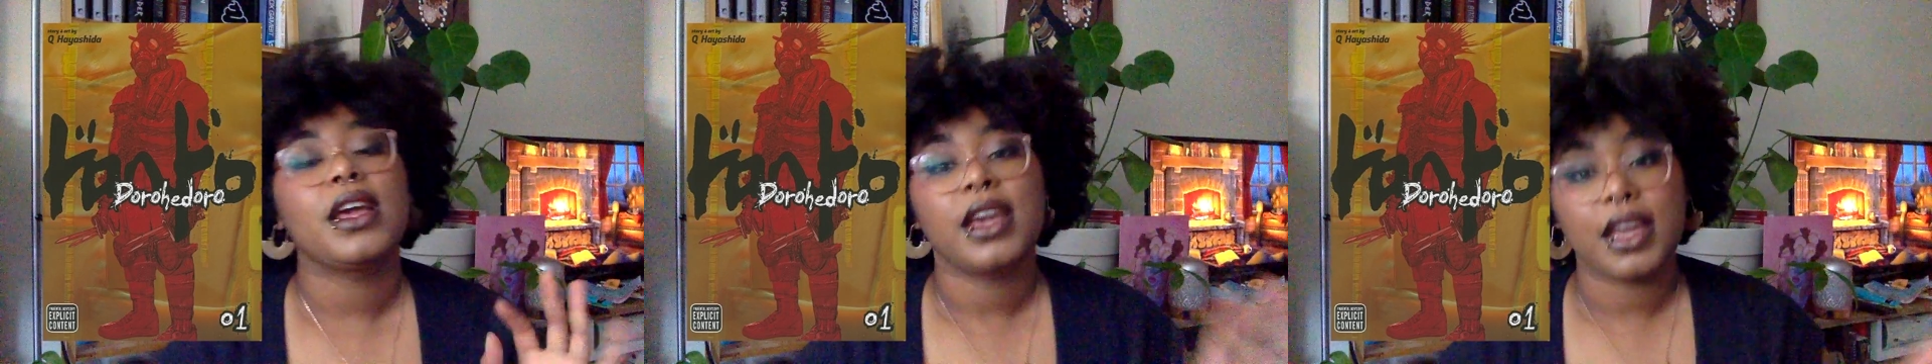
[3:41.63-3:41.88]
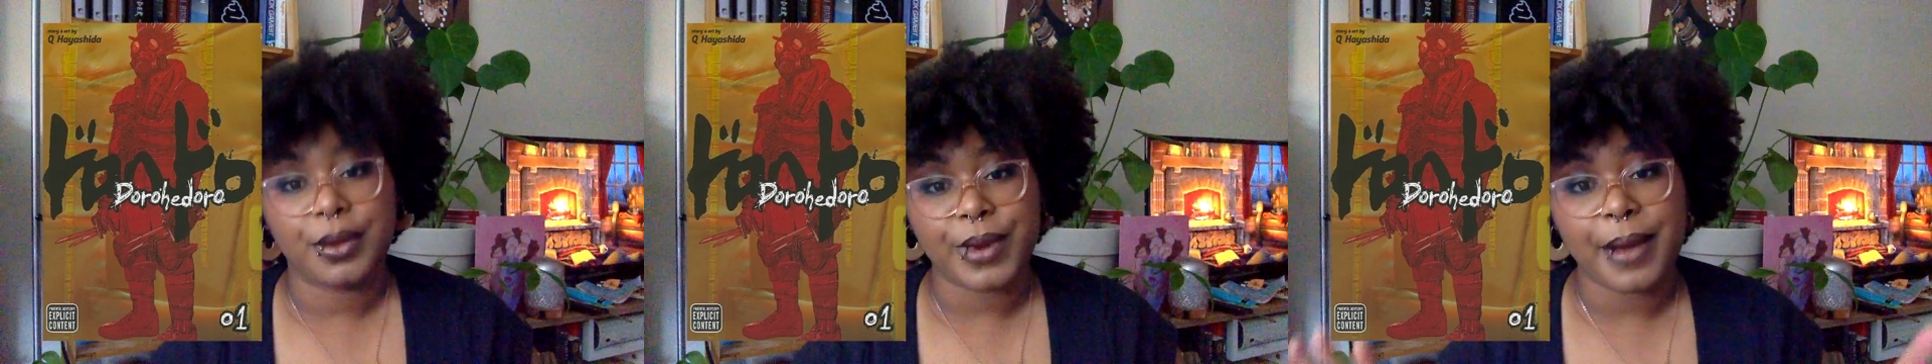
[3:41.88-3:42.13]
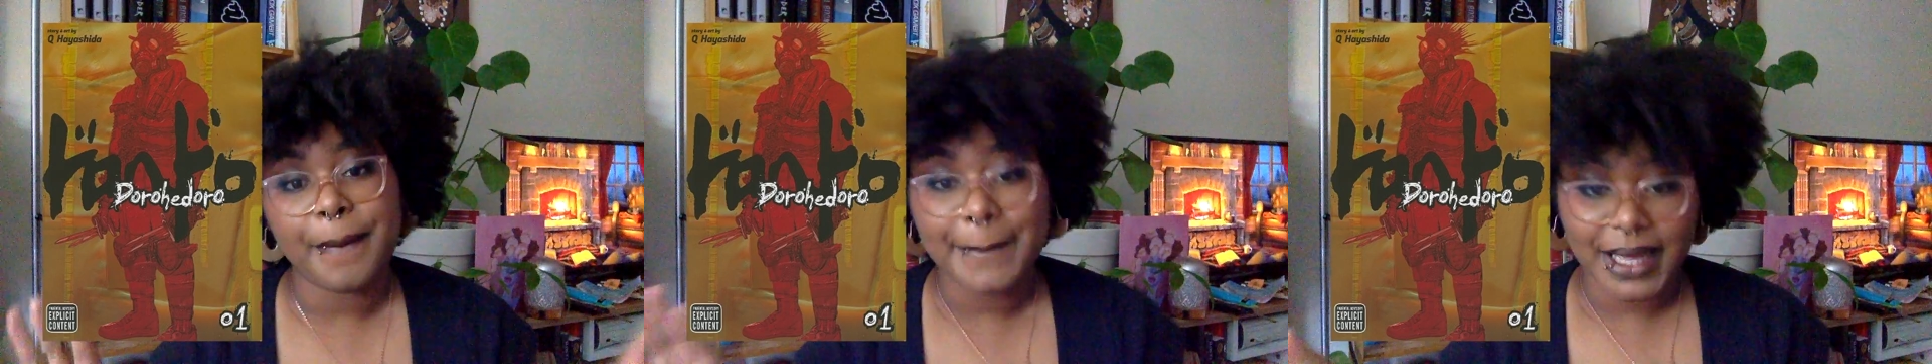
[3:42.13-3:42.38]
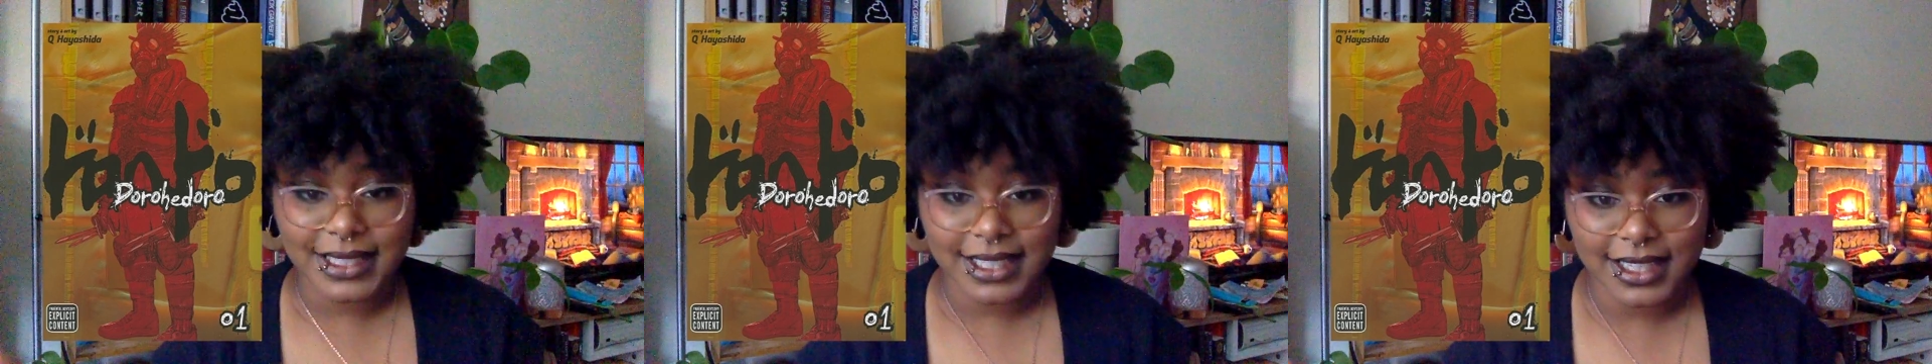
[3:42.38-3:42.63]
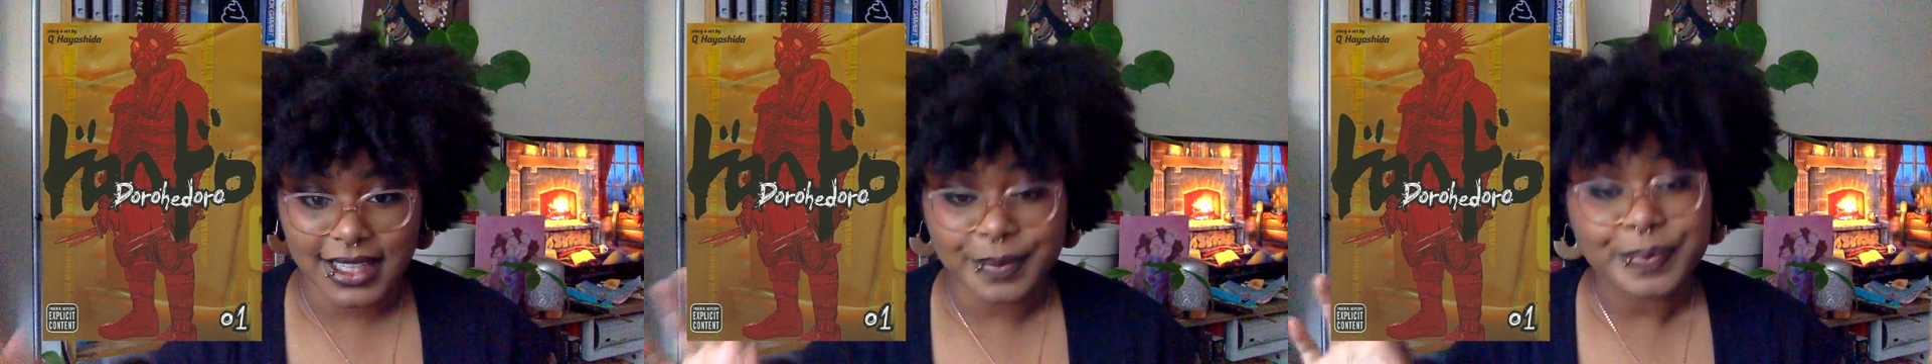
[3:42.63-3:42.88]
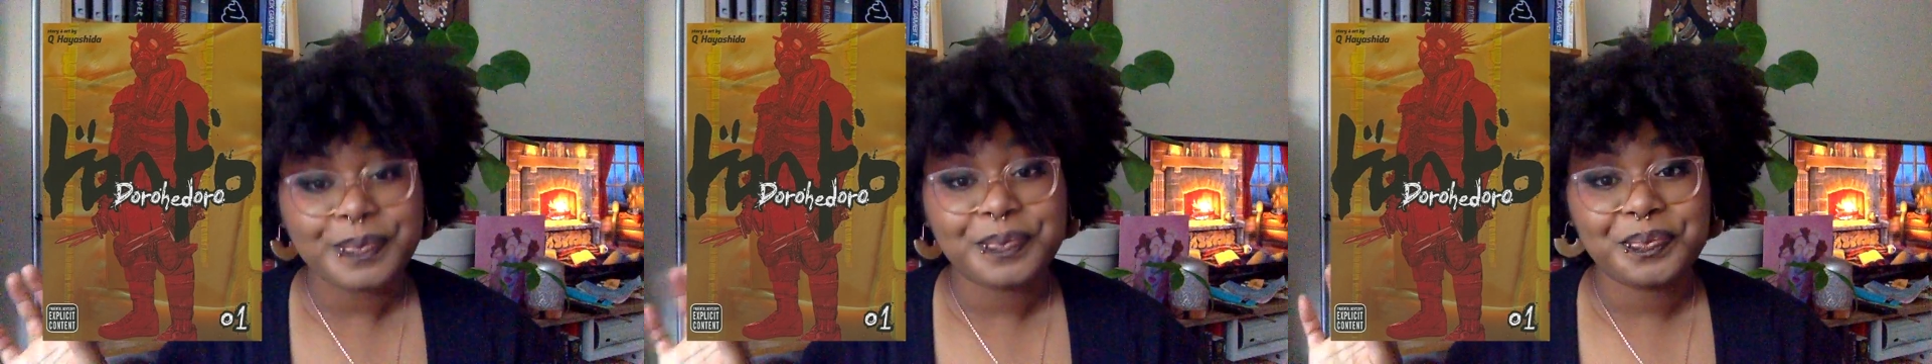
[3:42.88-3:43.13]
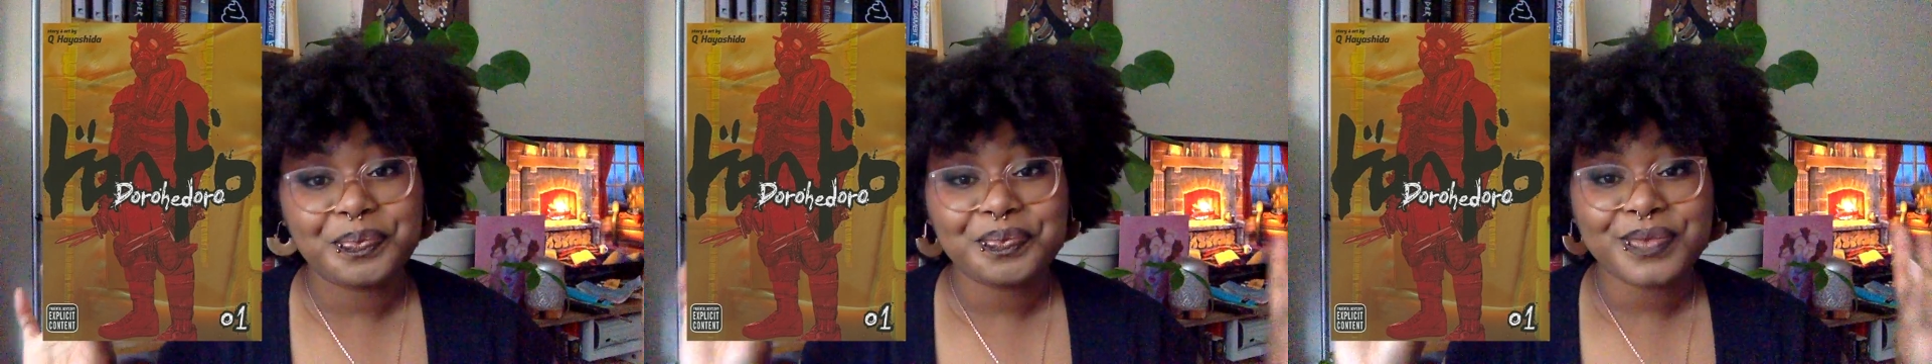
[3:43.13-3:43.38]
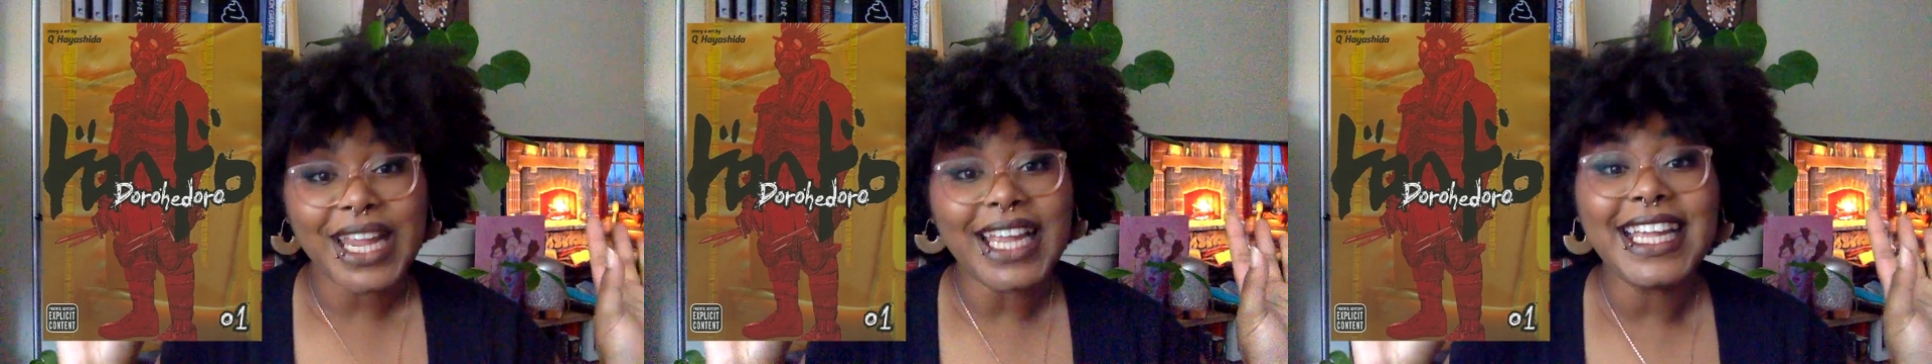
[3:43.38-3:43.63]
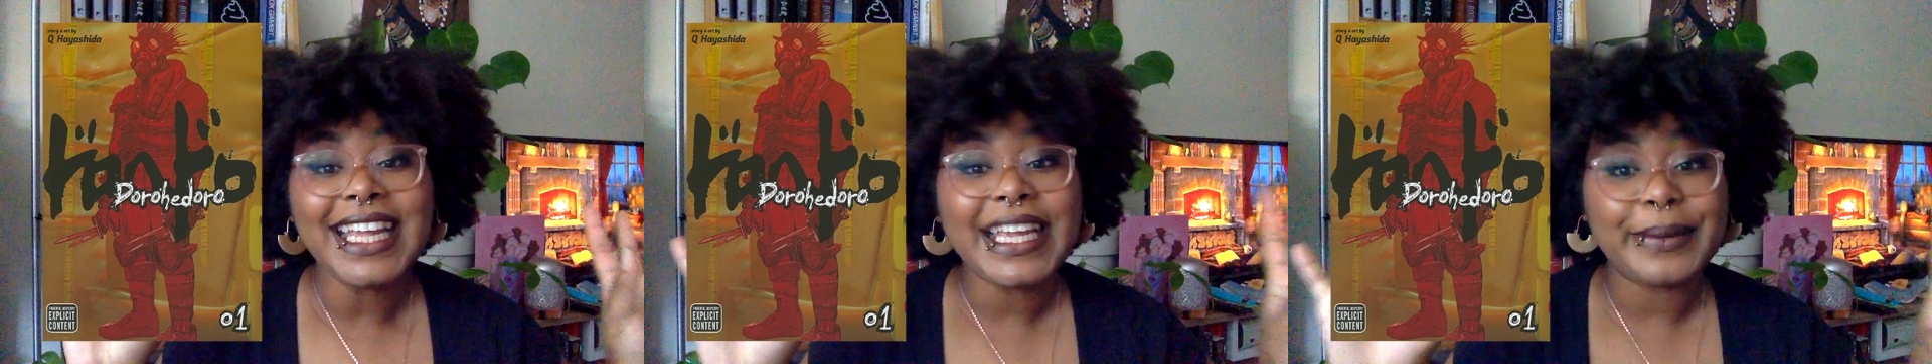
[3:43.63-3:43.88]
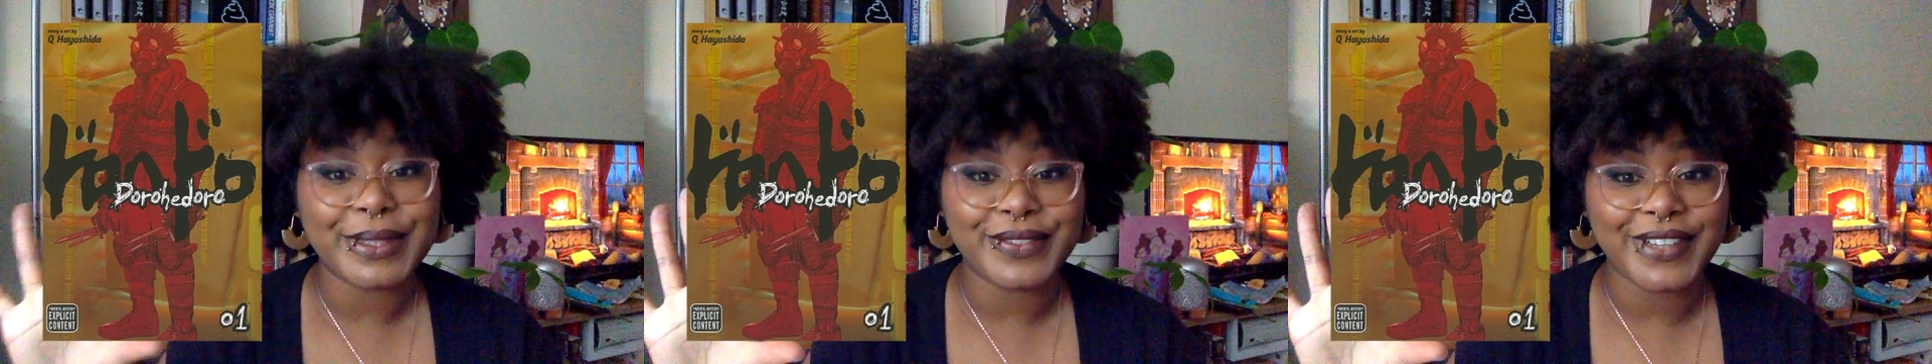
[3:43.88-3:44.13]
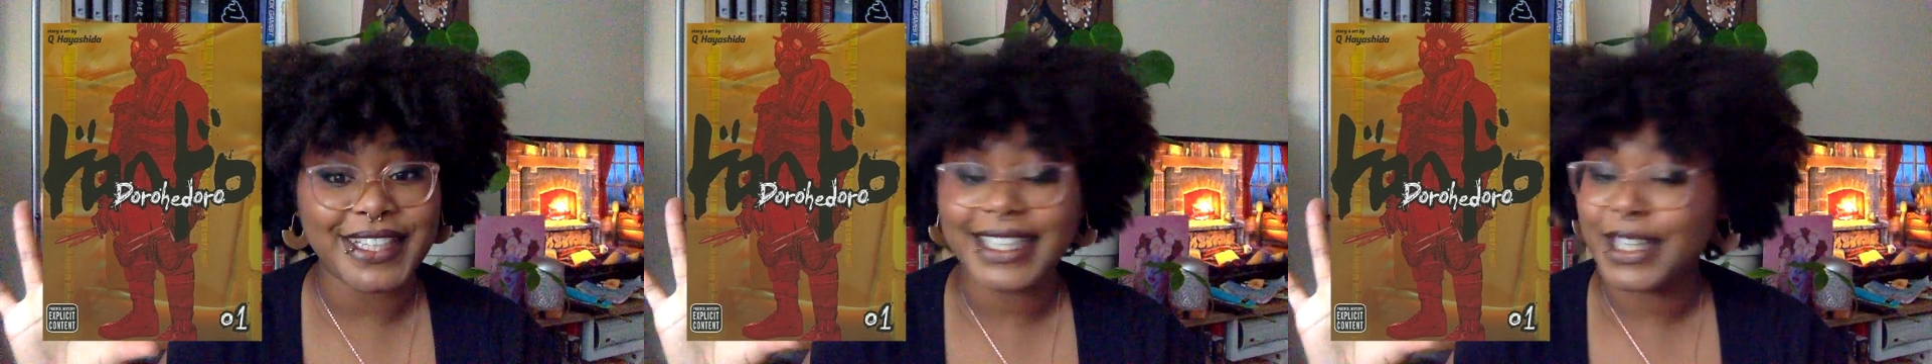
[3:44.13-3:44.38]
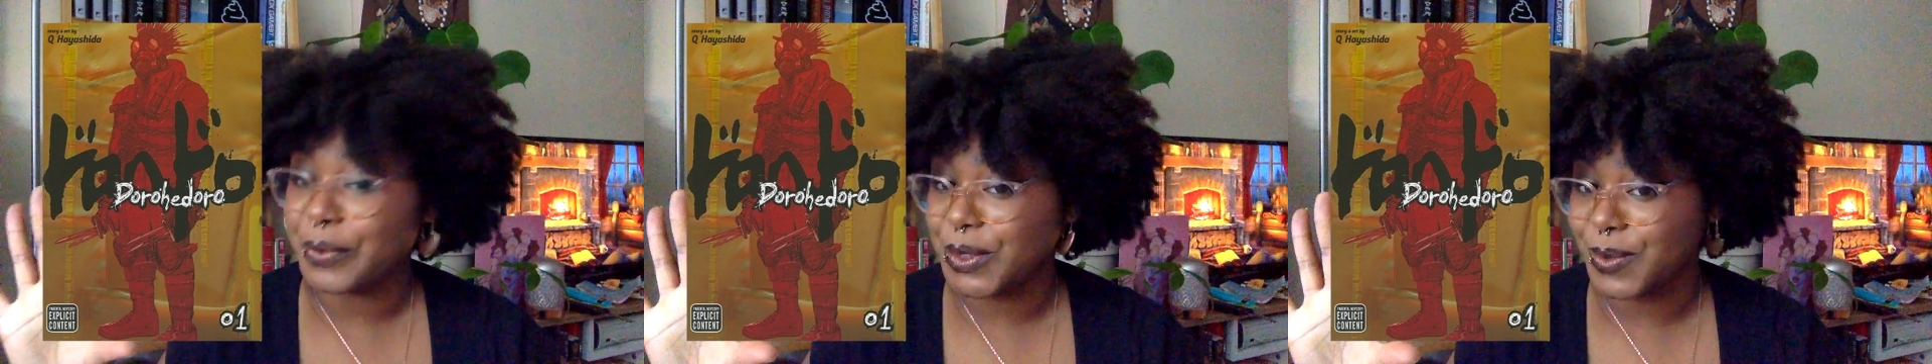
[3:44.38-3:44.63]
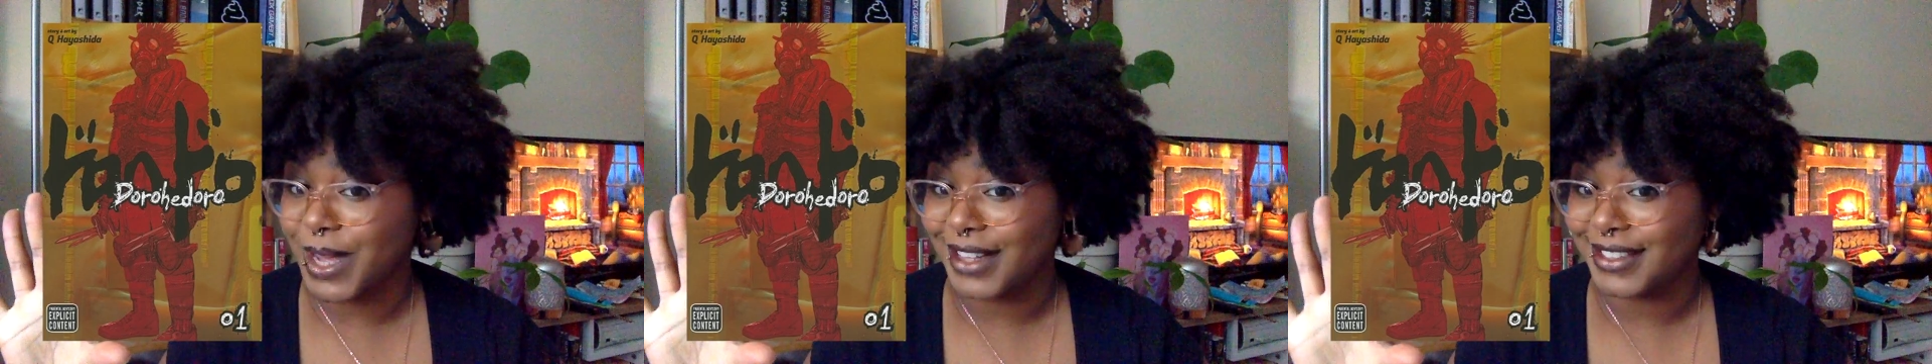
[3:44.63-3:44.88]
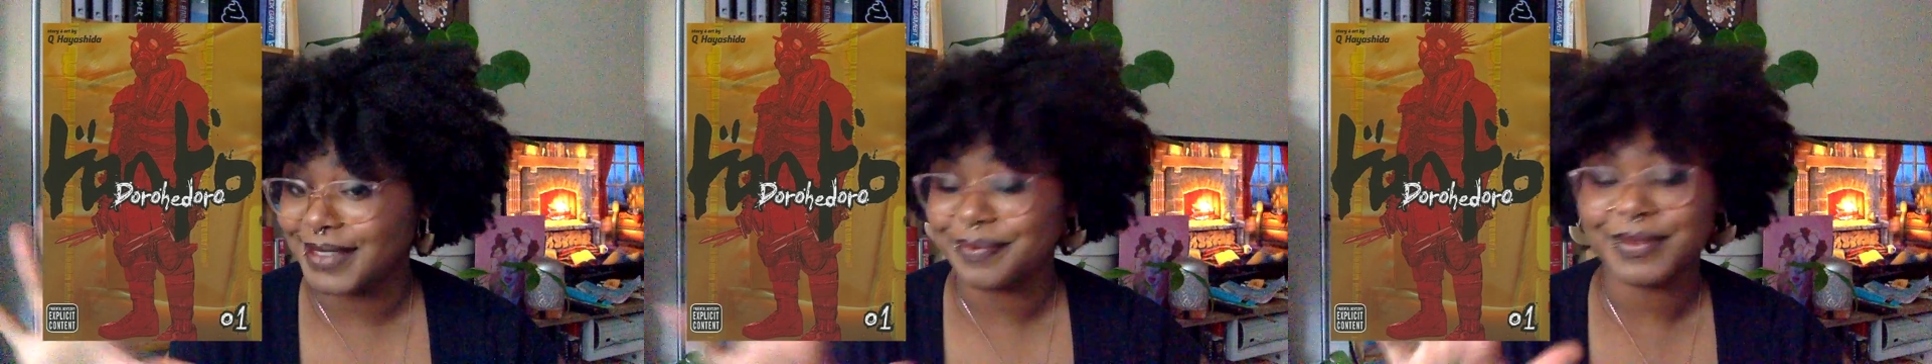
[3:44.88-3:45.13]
Anyway, basically, it was fun. It was wild.